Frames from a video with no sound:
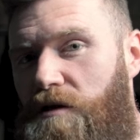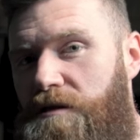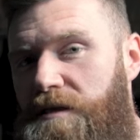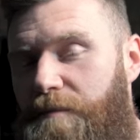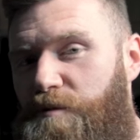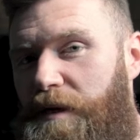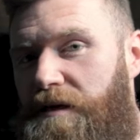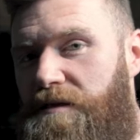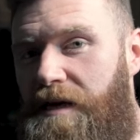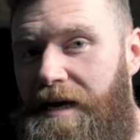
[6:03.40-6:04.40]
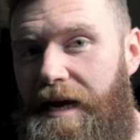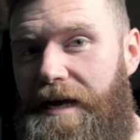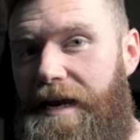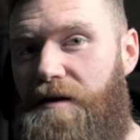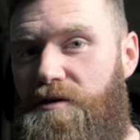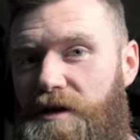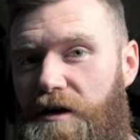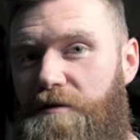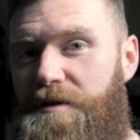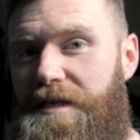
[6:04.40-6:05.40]
concept, because in Neil's
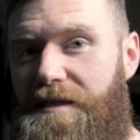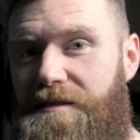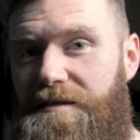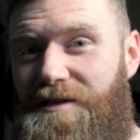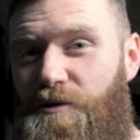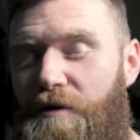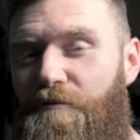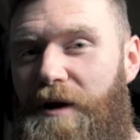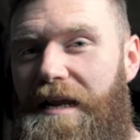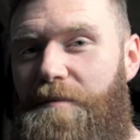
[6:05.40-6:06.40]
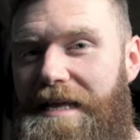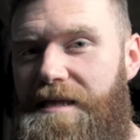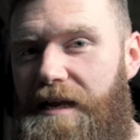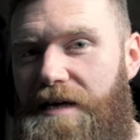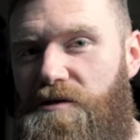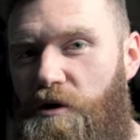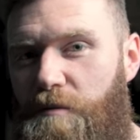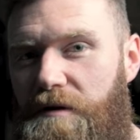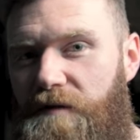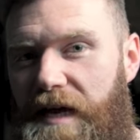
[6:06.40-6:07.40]
circumstance, it's only really been the last
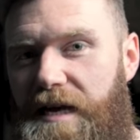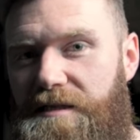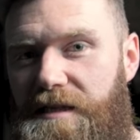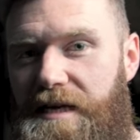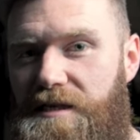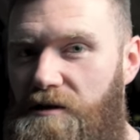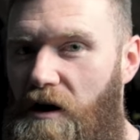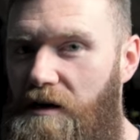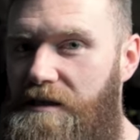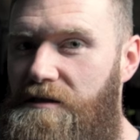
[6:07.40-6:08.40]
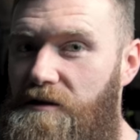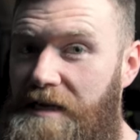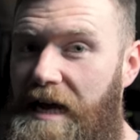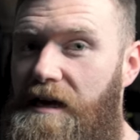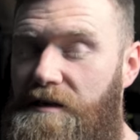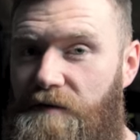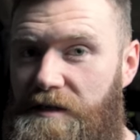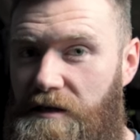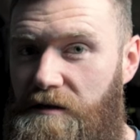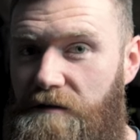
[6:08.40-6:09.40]
couple of years that he started to take his
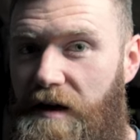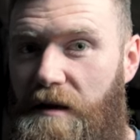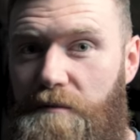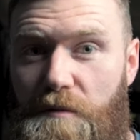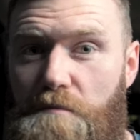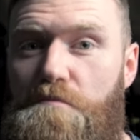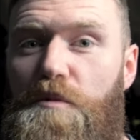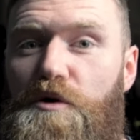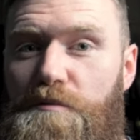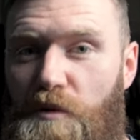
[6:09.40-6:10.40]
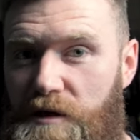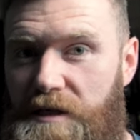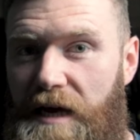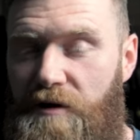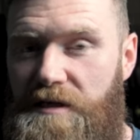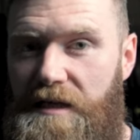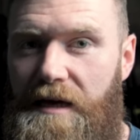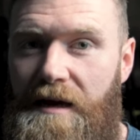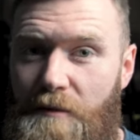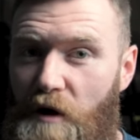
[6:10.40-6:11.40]
physical development much more
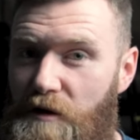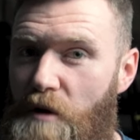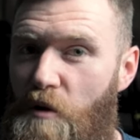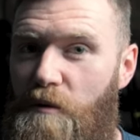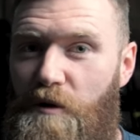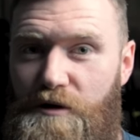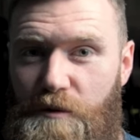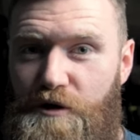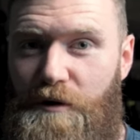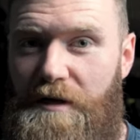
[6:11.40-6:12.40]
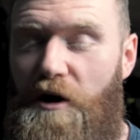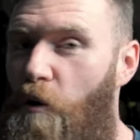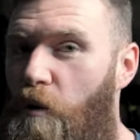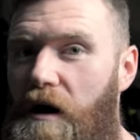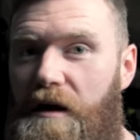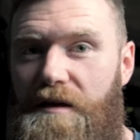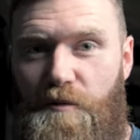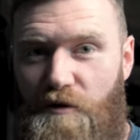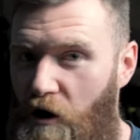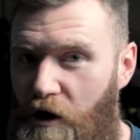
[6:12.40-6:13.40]
seriously. Now at the moment, we're doing a lot of work and
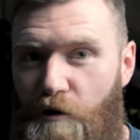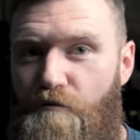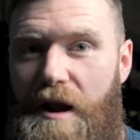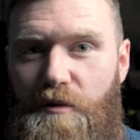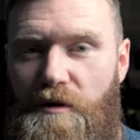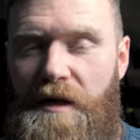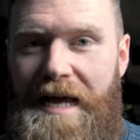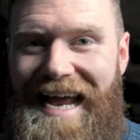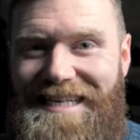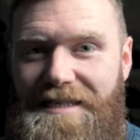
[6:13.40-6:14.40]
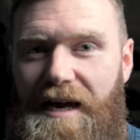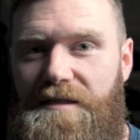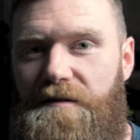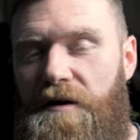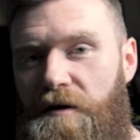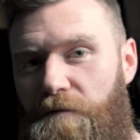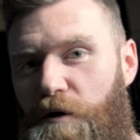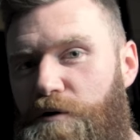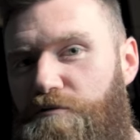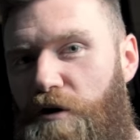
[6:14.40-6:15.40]
we've got an incredible, exciting
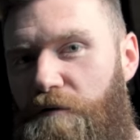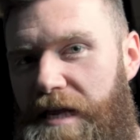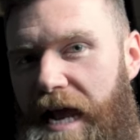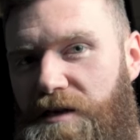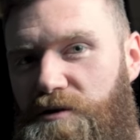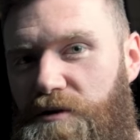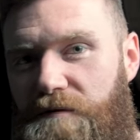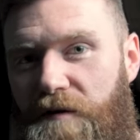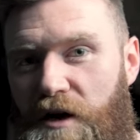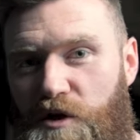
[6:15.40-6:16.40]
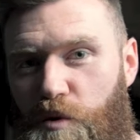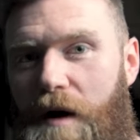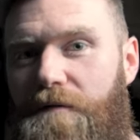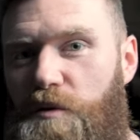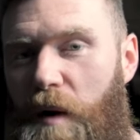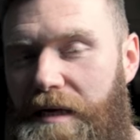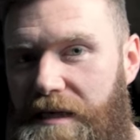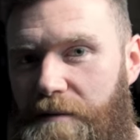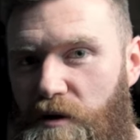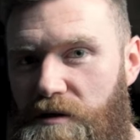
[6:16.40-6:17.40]
future over the next sort of 12 to
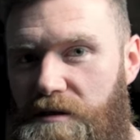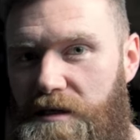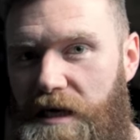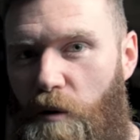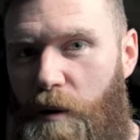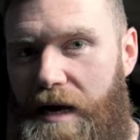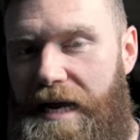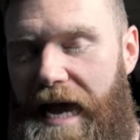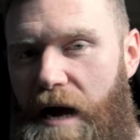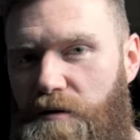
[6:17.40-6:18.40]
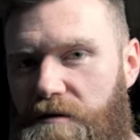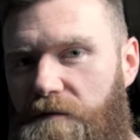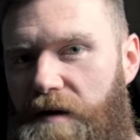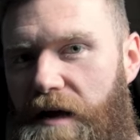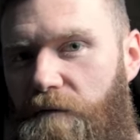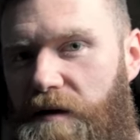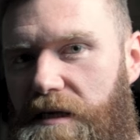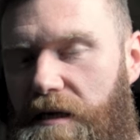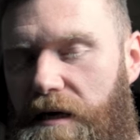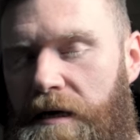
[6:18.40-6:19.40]
18 months to see what we can get out of Neil
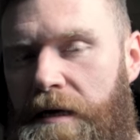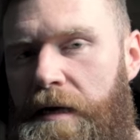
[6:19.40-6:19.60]
physically.